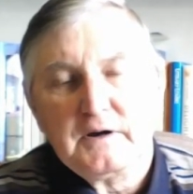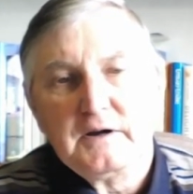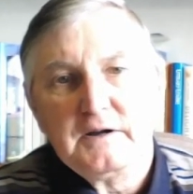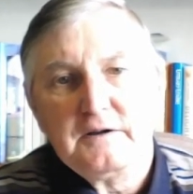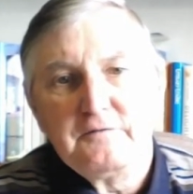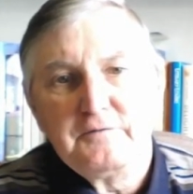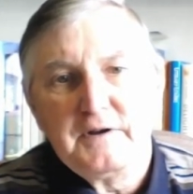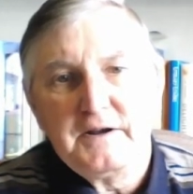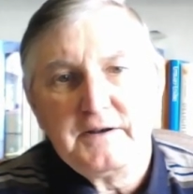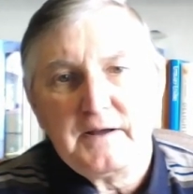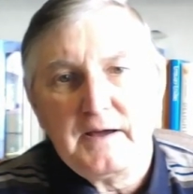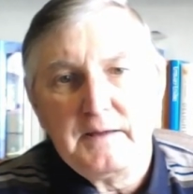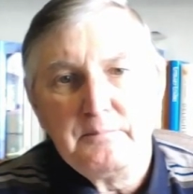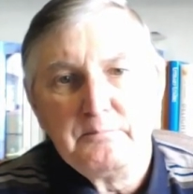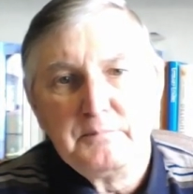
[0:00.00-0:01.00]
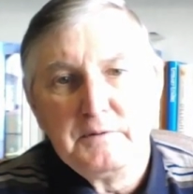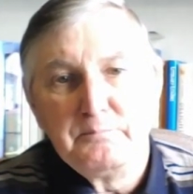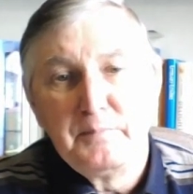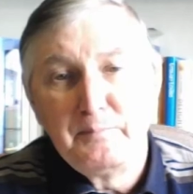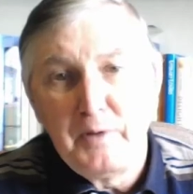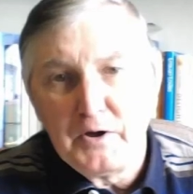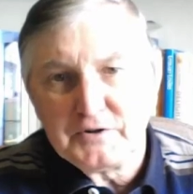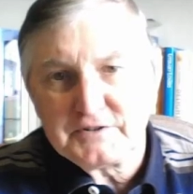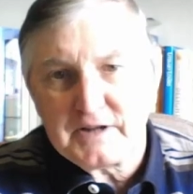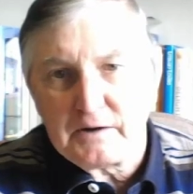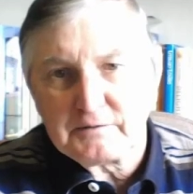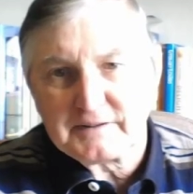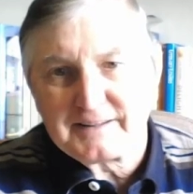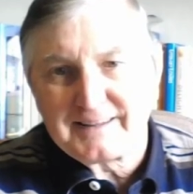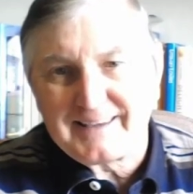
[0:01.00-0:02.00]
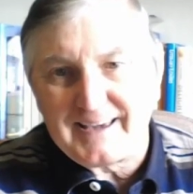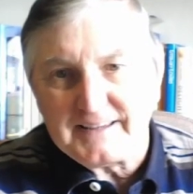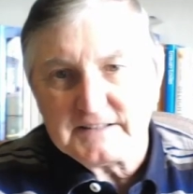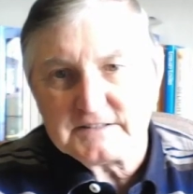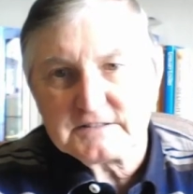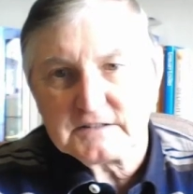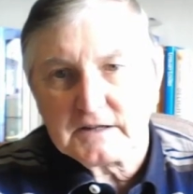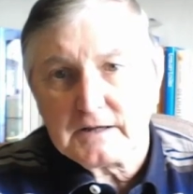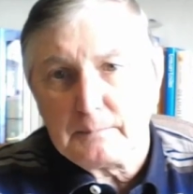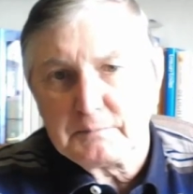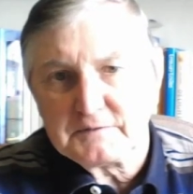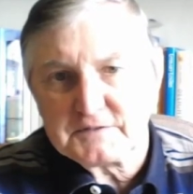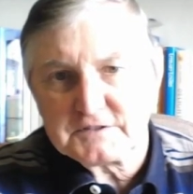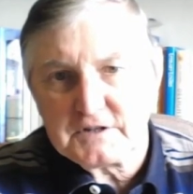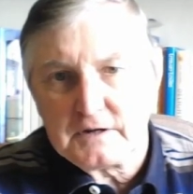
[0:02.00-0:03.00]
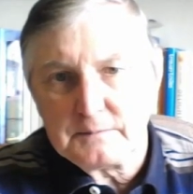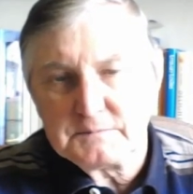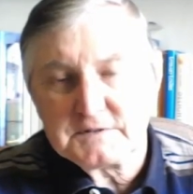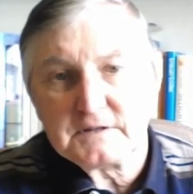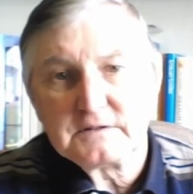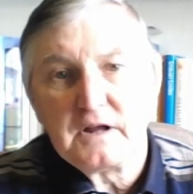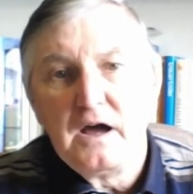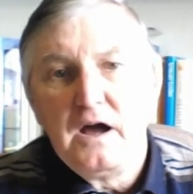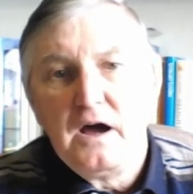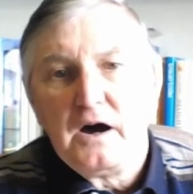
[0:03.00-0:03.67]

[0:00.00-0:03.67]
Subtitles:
I have read A Burnt Out Case a couple of times, and